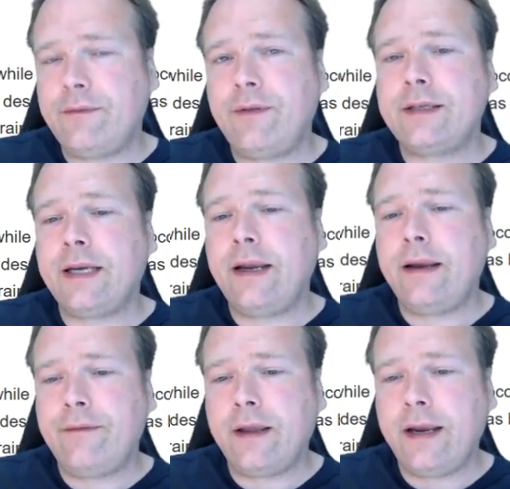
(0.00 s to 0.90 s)
If there
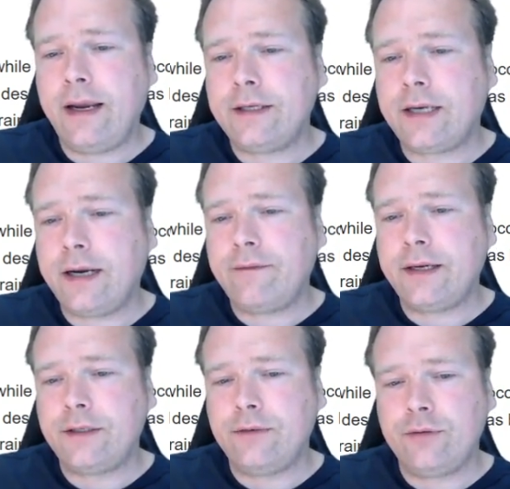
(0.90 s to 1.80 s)
are any side
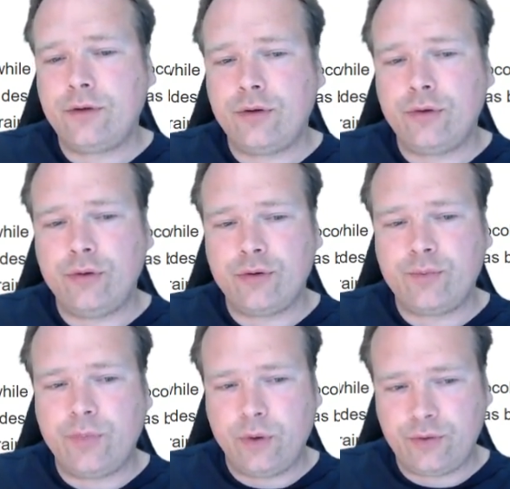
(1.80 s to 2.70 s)
effects, you should use
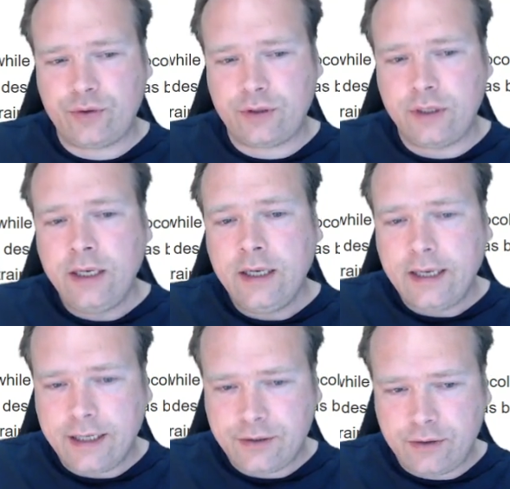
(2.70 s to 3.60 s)
posts
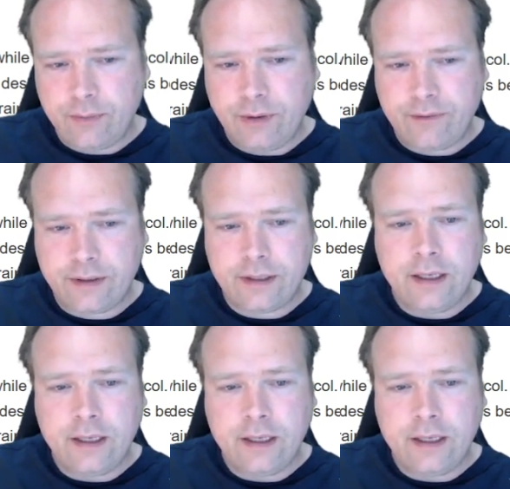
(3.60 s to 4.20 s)
as your method.